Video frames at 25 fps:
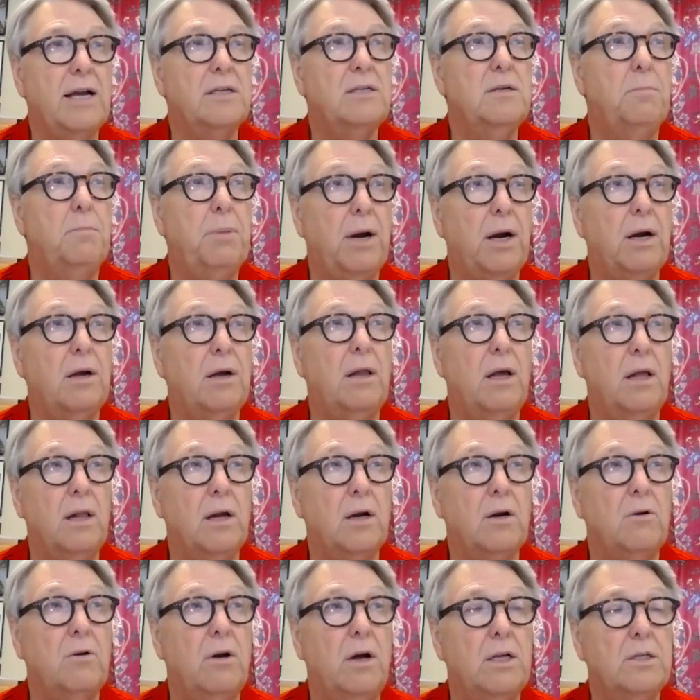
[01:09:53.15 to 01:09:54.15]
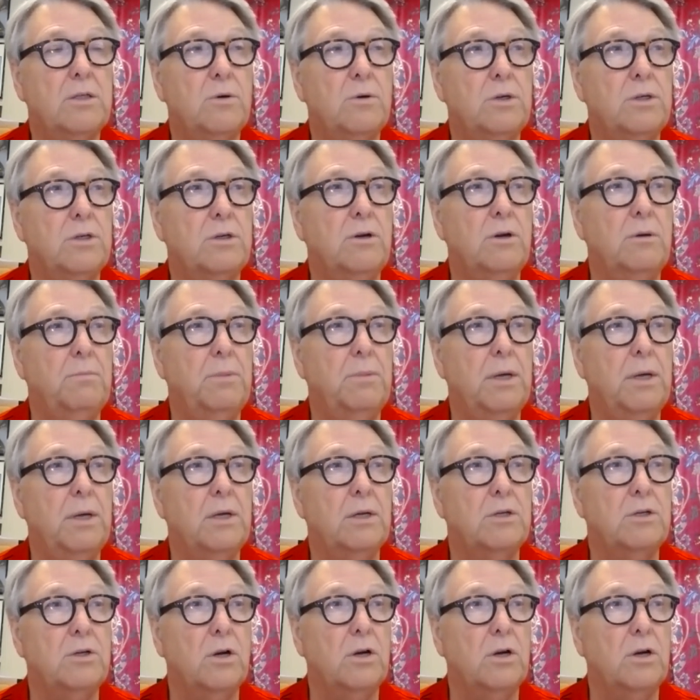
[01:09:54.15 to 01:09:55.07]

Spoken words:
to parallel across, which could be a